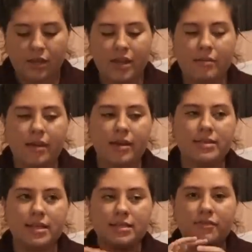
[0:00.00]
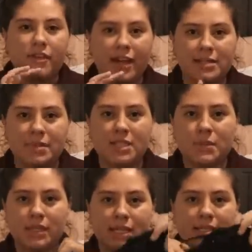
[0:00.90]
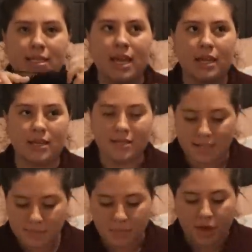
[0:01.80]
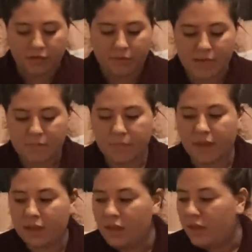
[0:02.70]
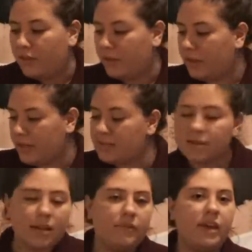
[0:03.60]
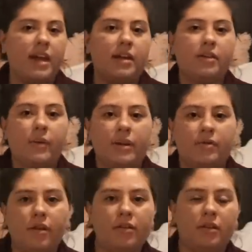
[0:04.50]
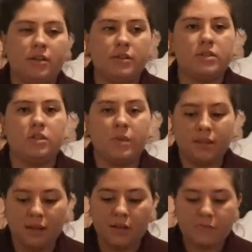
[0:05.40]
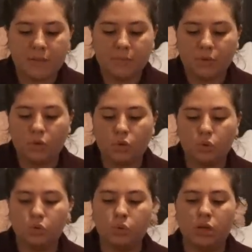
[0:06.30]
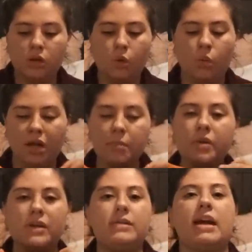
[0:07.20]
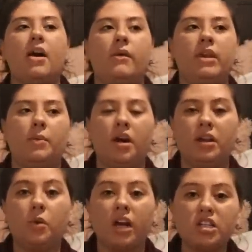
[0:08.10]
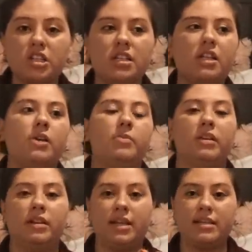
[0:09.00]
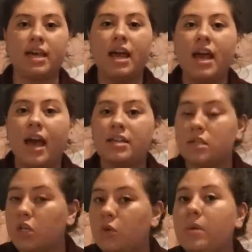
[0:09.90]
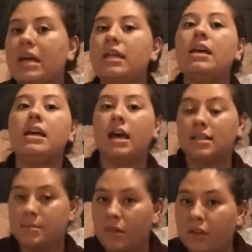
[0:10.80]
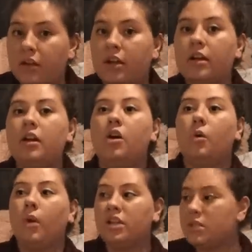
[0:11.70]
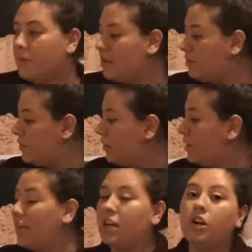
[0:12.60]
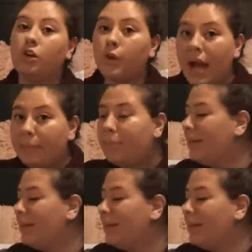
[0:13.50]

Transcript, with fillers: it, it does affect me to an extent and it does bother me but there is a lot of hate going around on YouTube and a lot of people who want to put you down and want to question your abilities as a human, as a mother, want to make you feel like crap.